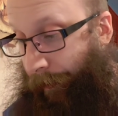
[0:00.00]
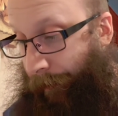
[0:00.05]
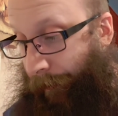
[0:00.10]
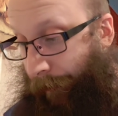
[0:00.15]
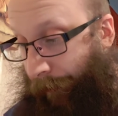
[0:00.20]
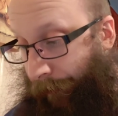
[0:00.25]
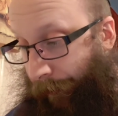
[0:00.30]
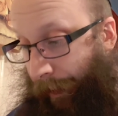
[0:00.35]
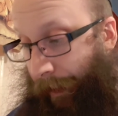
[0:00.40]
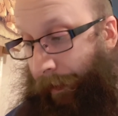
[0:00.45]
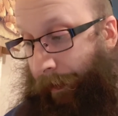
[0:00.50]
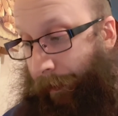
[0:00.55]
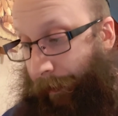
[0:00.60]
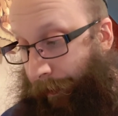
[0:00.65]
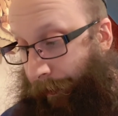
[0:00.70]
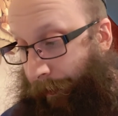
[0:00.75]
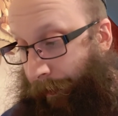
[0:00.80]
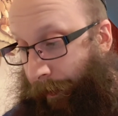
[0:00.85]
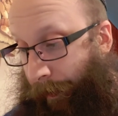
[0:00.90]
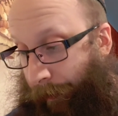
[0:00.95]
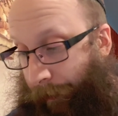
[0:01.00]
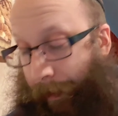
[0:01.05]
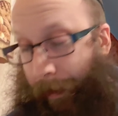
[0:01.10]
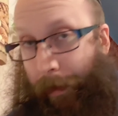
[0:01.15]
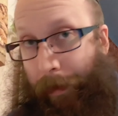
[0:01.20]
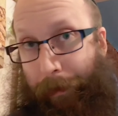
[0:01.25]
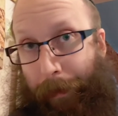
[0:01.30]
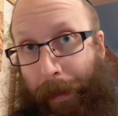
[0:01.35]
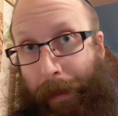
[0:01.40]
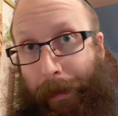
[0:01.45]
reveal, what
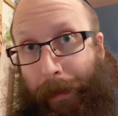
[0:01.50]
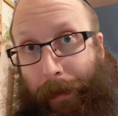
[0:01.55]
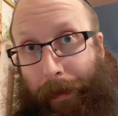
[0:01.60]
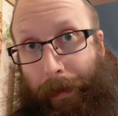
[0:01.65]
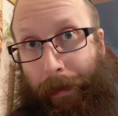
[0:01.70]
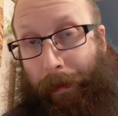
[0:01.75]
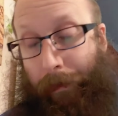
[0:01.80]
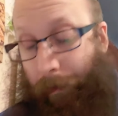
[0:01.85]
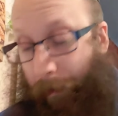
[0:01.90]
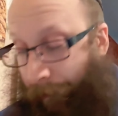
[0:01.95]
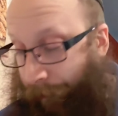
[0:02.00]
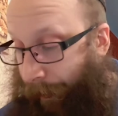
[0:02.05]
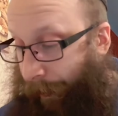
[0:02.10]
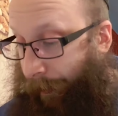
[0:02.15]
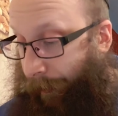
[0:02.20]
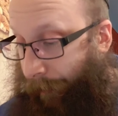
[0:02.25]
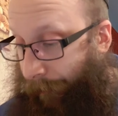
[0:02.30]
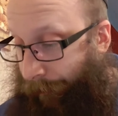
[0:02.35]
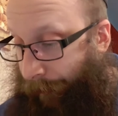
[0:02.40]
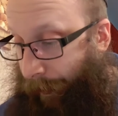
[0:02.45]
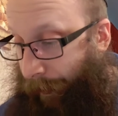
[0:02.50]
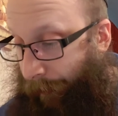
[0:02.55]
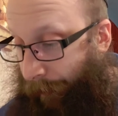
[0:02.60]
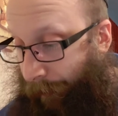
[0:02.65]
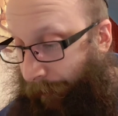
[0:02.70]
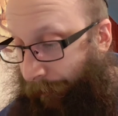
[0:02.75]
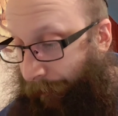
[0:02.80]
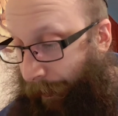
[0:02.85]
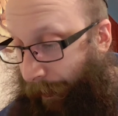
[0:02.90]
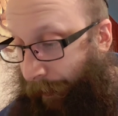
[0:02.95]
this means is to reveal the
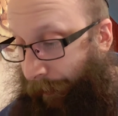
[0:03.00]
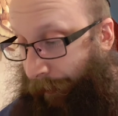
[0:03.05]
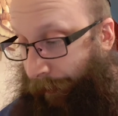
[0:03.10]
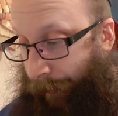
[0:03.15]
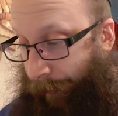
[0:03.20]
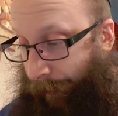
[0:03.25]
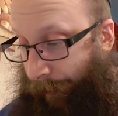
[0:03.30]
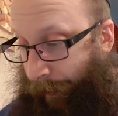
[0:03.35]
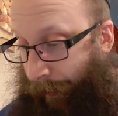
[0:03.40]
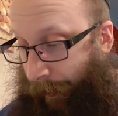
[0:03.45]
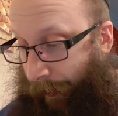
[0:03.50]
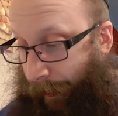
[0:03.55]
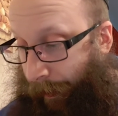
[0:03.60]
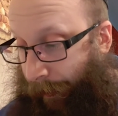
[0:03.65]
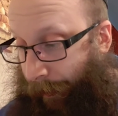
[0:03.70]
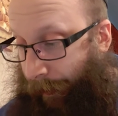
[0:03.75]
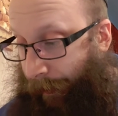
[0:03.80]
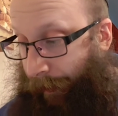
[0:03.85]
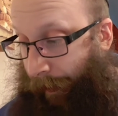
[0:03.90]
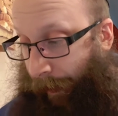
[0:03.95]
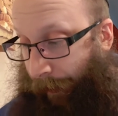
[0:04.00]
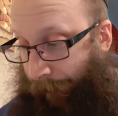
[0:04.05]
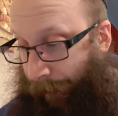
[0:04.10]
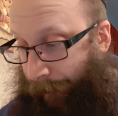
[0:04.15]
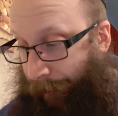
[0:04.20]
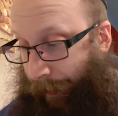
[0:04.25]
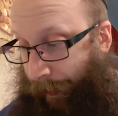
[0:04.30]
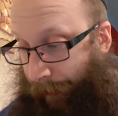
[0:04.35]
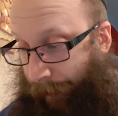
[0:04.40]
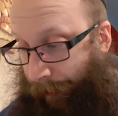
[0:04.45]
riddles solve the
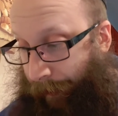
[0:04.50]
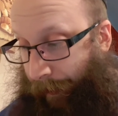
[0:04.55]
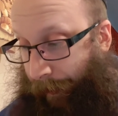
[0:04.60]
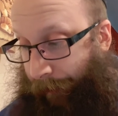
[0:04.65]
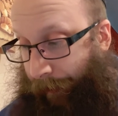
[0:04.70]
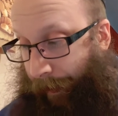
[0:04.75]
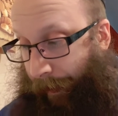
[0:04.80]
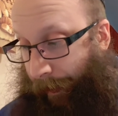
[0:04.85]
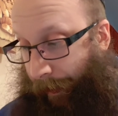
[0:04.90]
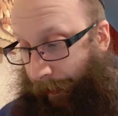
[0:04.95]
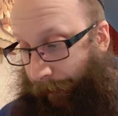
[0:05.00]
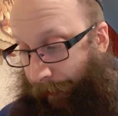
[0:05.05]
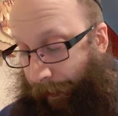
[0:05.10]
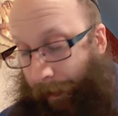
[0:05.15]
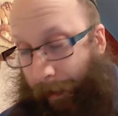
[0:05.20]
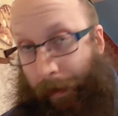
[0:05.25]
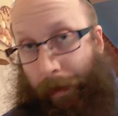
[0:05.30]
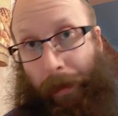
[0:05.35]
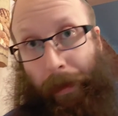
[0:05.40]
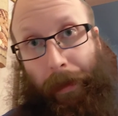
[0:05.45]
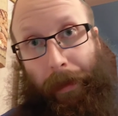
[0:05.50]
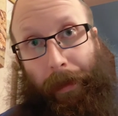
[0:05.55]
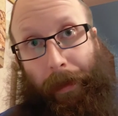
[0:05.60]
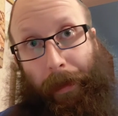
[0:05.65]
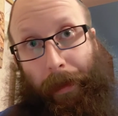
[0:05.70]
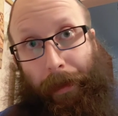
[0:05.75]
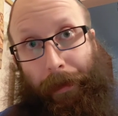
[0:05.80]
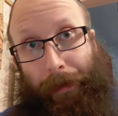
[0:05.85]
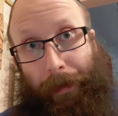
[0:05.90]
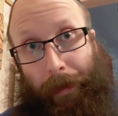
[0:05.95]
riddles of the
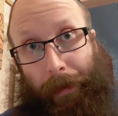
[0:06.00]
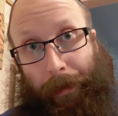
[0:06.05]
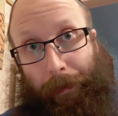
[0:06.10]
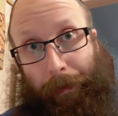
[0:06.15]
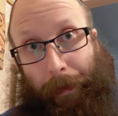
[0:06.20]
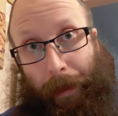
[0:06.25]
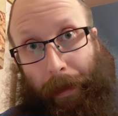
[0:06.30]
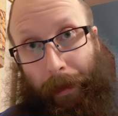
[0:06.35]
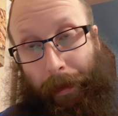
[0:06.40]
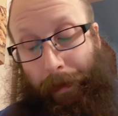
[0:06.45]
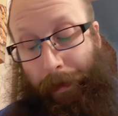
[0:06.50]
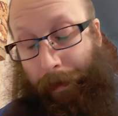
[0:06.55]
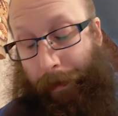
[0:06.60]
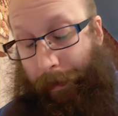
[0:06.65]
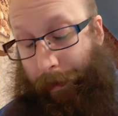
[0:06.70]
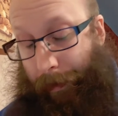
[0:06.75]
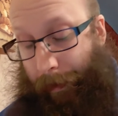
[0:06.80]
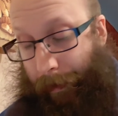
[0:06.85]
unconscious mind.